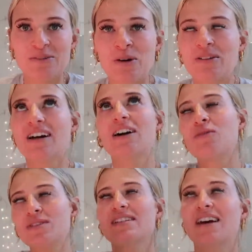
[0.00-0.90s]
Well,
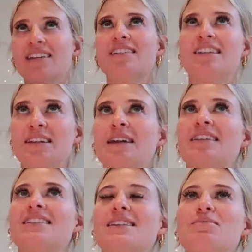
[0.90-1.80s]
obviously other than like
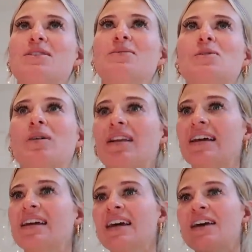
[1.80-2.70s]
the symptoms, but
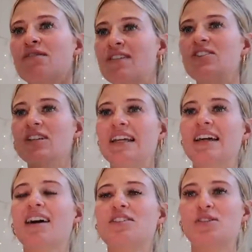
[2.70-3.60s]
like visually,
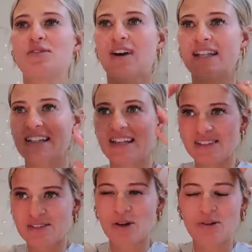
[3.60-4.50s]
I just find that
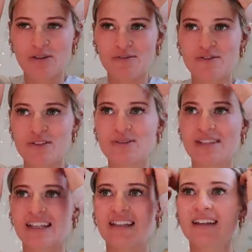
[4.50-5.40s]
it's so
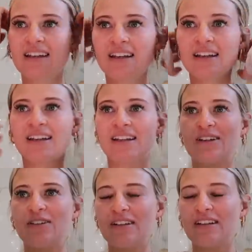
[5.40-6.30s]
confusing
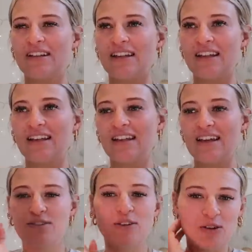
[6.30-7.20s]

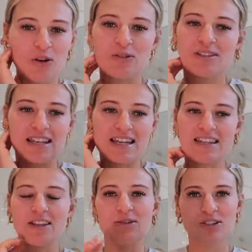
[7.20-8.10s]
if you're not
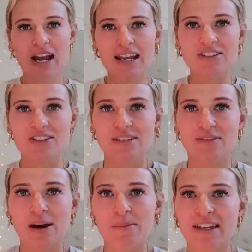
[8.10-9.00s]
seeing those changes, if
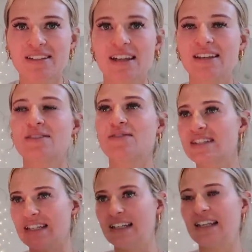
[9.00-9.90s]
that makes sense,
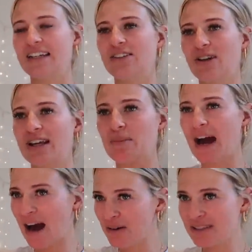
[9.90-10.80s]
physically, and you're like, but
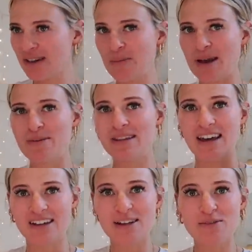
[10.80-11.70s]
how is there a baby in
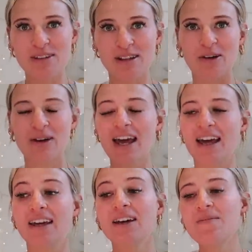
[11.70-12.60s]
there? Is everything
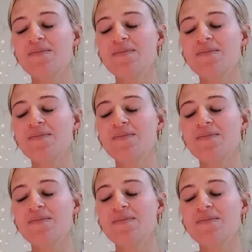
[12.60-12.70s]
okay?